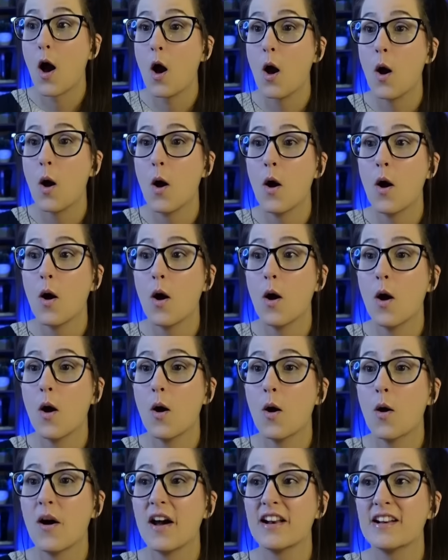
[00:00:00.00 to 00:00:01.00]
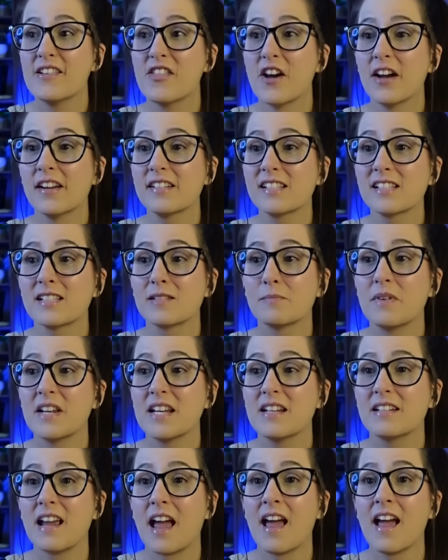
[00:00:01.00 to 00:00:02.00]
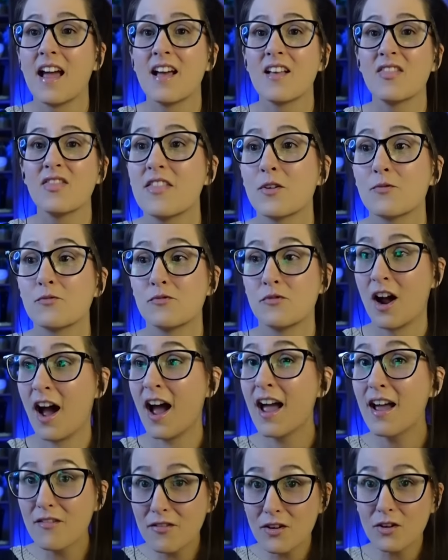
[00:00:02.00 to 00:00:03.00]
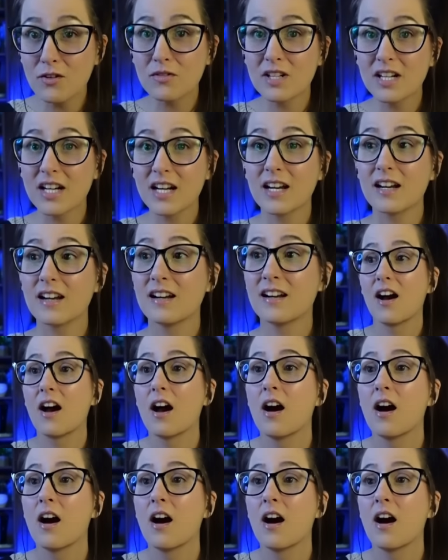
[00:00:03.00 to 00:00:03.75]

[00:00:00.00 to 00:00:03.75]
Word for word: Oh, and thus began the rivalry.